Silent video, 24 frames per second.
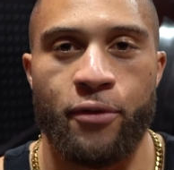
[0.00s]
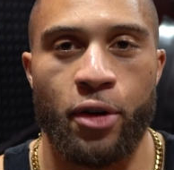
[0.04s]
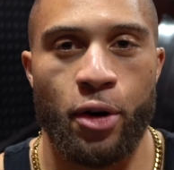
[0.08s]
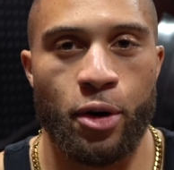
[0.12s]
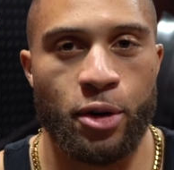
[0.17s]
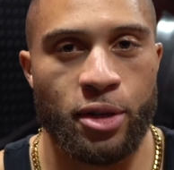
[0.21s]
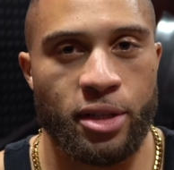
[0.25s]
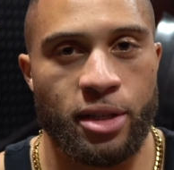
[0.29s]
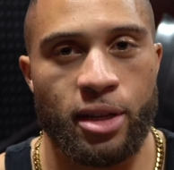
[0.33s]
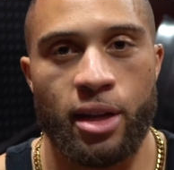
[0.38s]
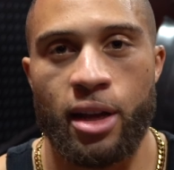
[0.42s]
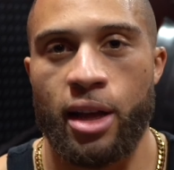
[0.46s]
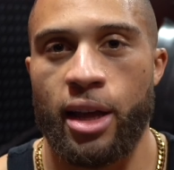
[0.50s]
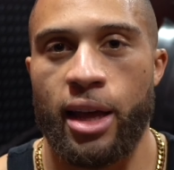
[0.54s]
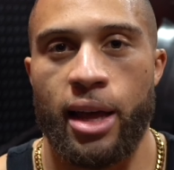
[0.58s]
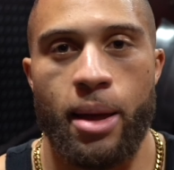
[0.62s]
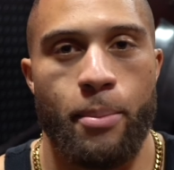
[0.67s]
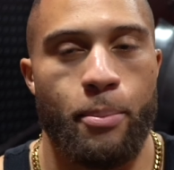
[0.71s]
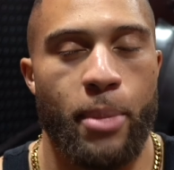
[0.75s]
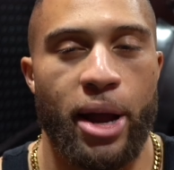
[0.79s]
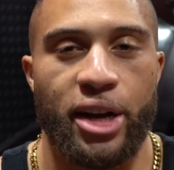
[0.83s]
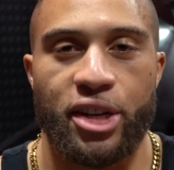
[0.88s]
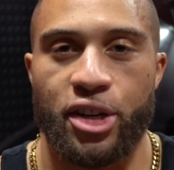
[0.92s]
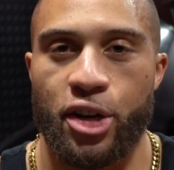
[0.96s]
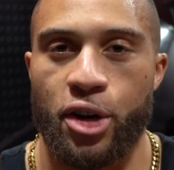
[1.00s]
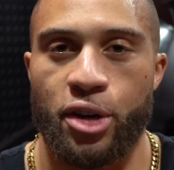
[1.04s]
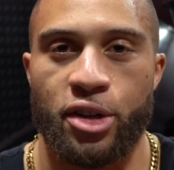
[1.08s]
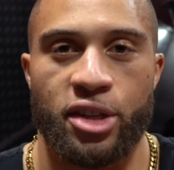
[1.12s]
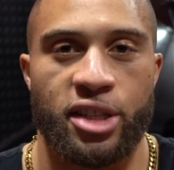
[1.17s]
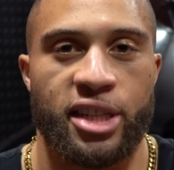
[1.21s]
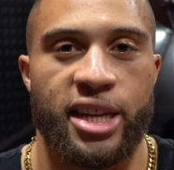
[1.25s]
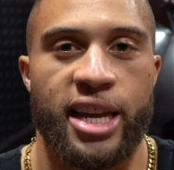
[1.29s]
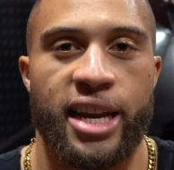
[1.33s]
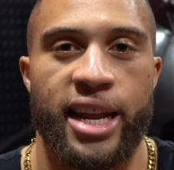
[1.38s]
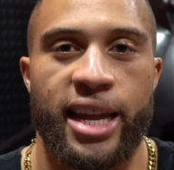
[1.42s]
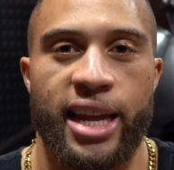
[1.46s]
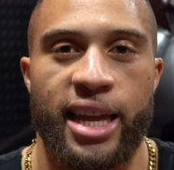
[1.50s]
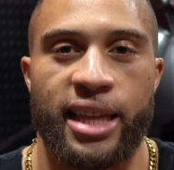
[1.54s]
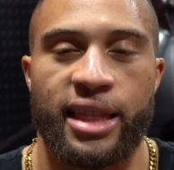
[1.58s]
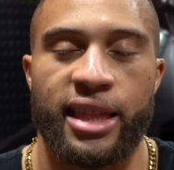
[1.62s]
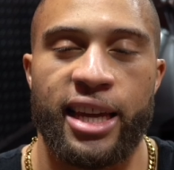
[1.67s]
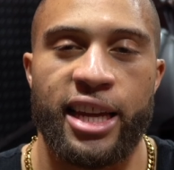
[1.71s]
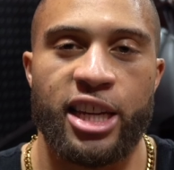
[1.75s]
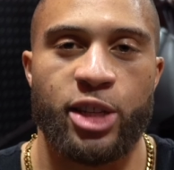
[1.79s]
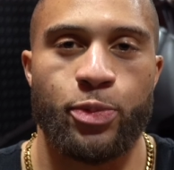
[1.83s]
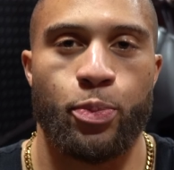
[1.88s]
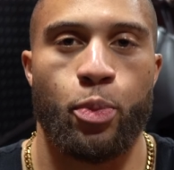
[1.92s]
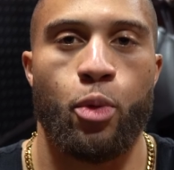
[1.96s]
First, make sure you're just getting at
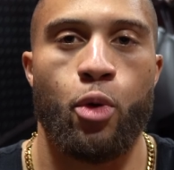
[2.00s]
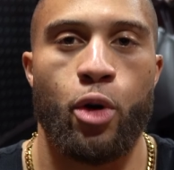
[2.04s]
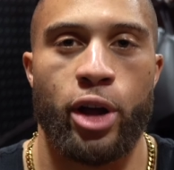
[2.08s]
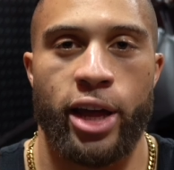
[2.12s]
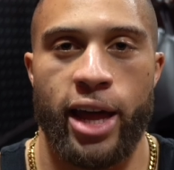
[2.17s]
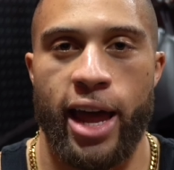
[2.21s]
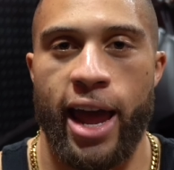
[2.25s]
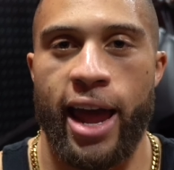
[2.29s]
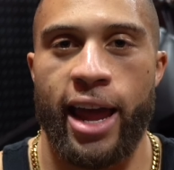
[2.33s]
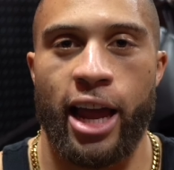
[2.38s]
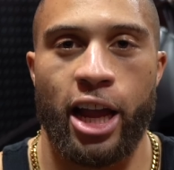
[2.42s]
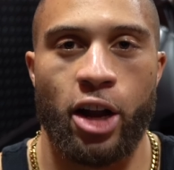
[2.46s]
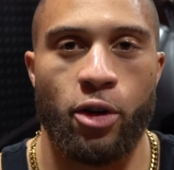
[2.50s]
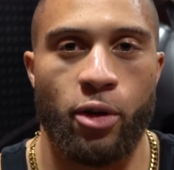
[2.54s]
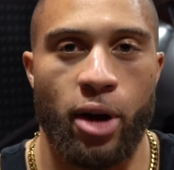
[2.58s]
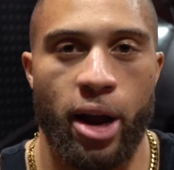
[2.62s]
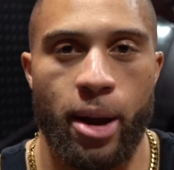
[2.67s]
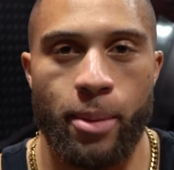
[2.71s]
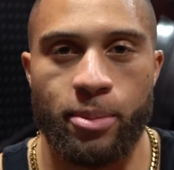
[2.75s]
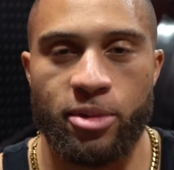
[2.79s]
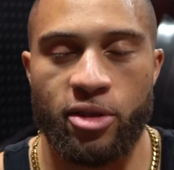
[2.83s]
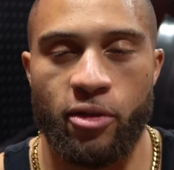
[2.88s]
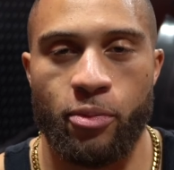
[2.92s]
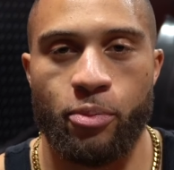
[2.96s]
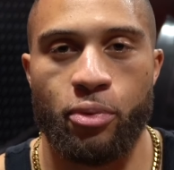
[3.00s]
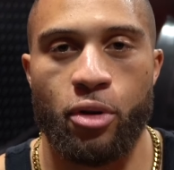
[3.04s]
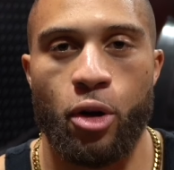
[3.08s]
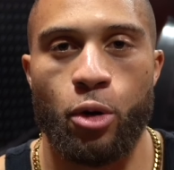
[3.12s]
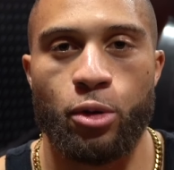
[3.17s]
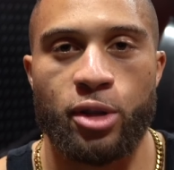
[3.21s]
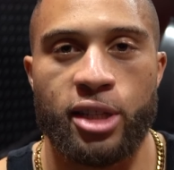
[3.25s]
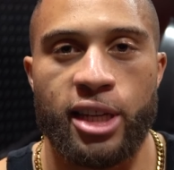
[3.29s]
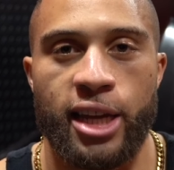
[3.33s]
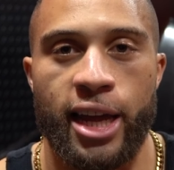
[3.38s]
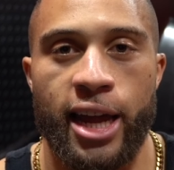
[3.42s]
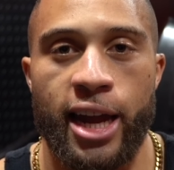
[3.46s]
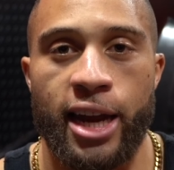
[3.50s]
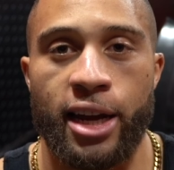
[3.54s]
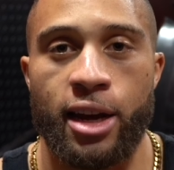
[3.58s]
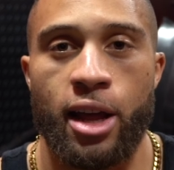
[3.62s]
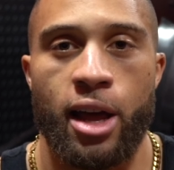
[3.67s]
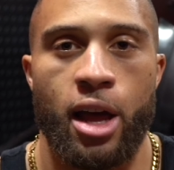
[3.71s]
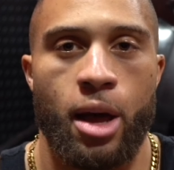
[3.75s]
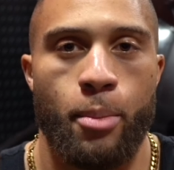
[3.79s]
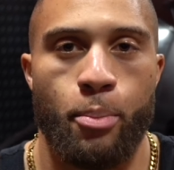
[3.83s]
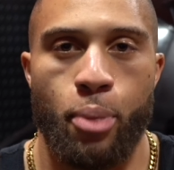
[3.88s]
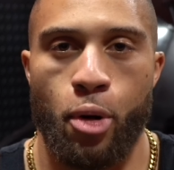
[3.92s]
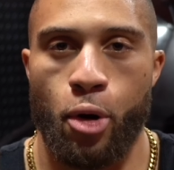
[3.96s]
least 0.8 grams of protein
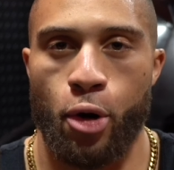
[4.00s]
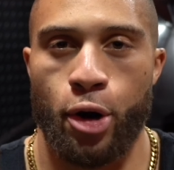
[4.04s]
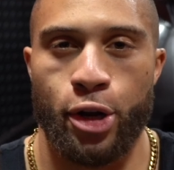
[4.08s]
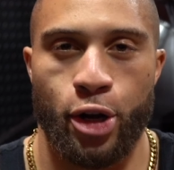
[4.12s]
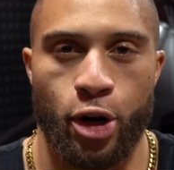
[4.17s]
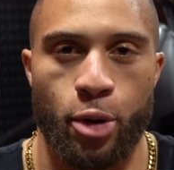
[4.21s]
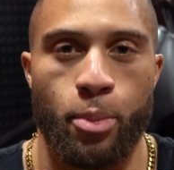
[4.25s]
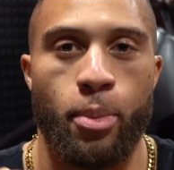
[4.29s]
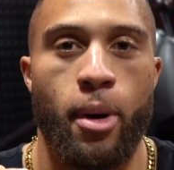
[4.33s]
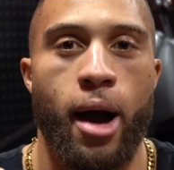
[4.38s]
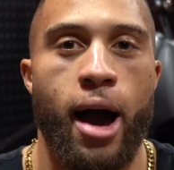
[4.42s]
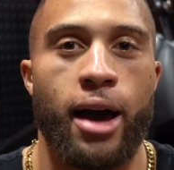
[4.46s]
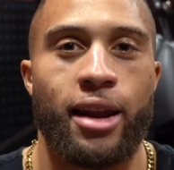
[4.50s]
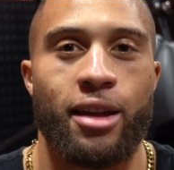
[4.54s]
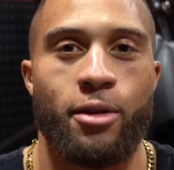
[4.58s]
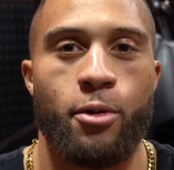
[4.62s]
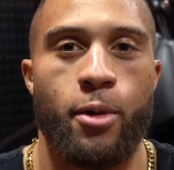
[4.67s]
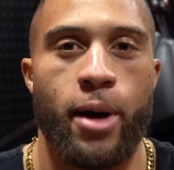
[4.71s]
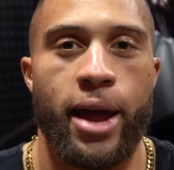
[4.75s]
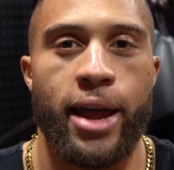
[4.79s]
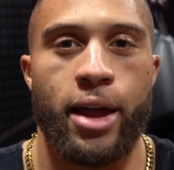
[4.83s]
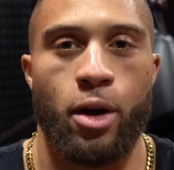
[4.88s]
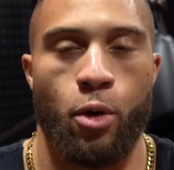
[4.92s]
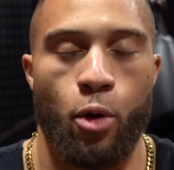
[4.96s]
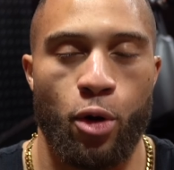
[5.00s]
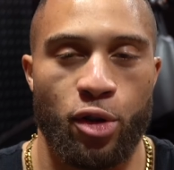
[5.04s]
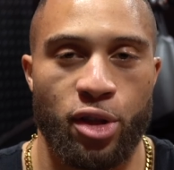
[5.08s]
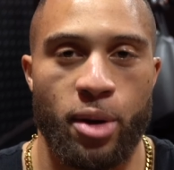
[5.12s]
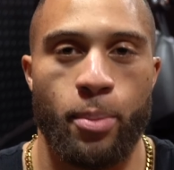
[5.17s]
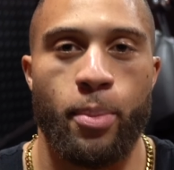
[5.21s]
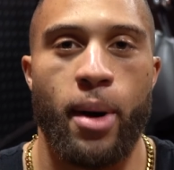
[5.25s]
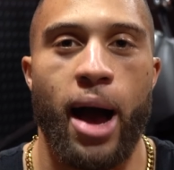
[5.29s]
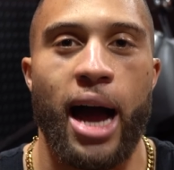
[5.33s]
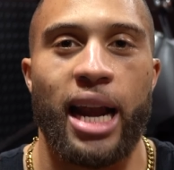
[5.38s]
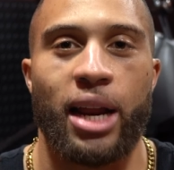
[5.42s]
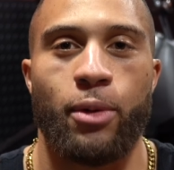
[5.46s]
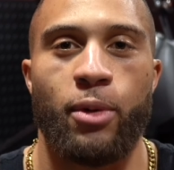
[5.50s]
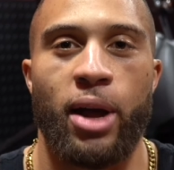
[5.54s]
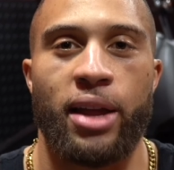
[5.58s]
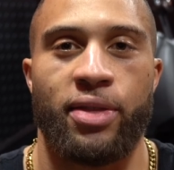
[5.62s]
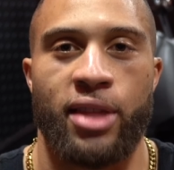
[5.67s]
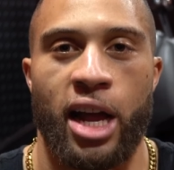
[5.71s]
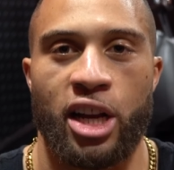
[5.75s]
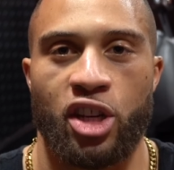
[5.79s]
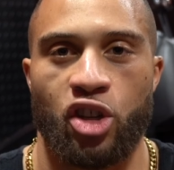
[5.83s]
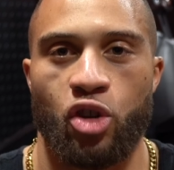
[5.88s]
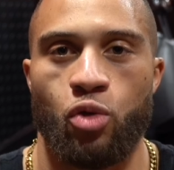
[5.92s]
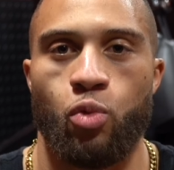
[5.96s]
per your body weight, or the body weight
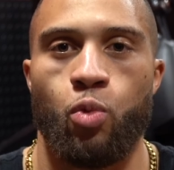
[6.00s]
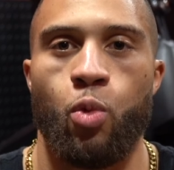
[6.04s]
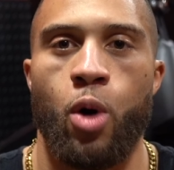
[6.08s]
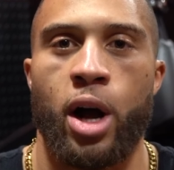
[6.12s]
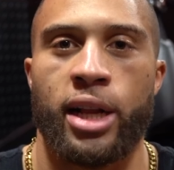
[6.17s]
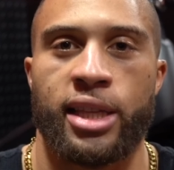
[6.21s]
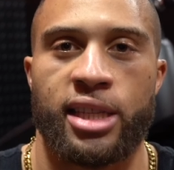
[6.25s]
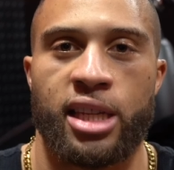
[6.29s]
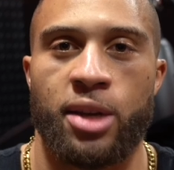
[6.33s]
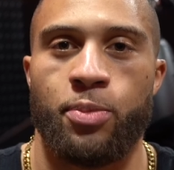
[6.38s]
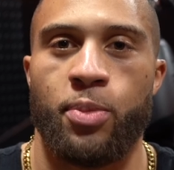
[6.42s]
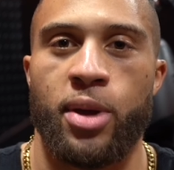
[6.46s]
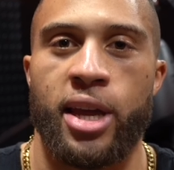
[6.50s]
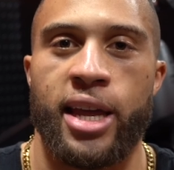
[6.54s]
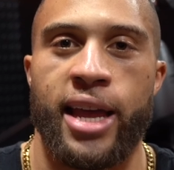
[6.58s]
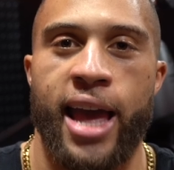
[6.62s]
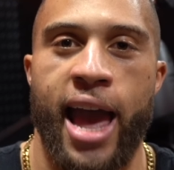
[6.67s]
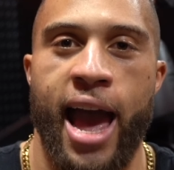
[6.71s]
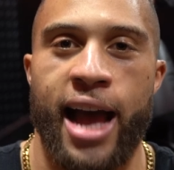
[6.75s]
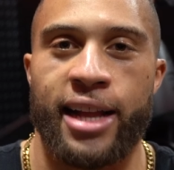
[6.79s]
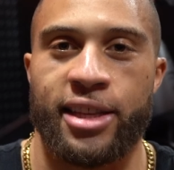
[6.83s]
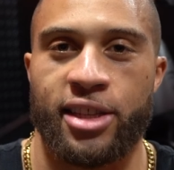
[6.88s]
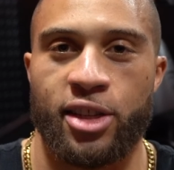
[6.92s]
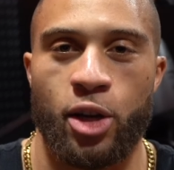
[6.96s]
that you want to be at.